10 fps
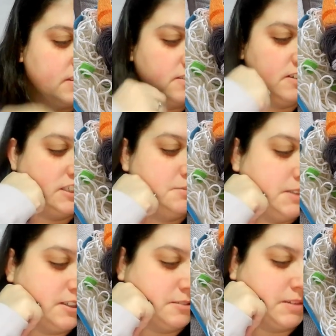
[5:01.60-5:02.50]
Watch me
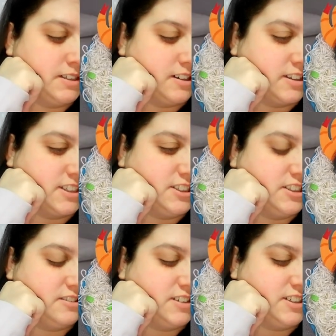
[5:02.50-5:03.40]
turn my dog
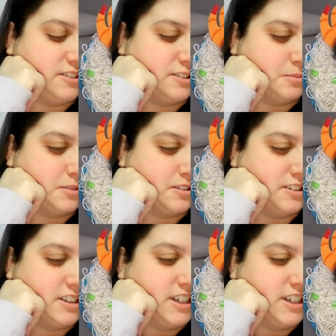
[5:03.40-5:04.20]
into a noodle bowl.